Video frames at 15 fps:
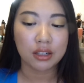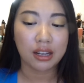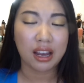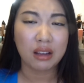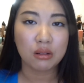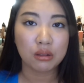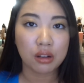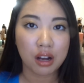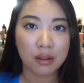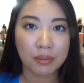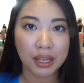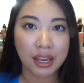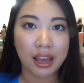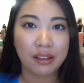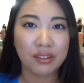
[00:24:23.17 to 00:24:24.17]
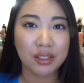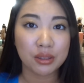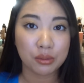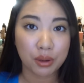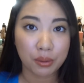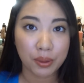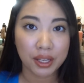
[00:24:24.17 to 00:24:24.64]
Like I had to come in every
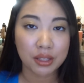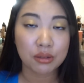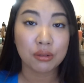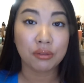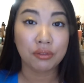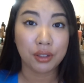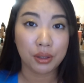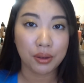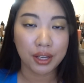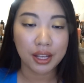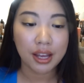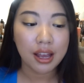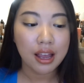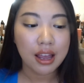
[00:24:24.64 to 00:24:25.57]
three weeks to fill it,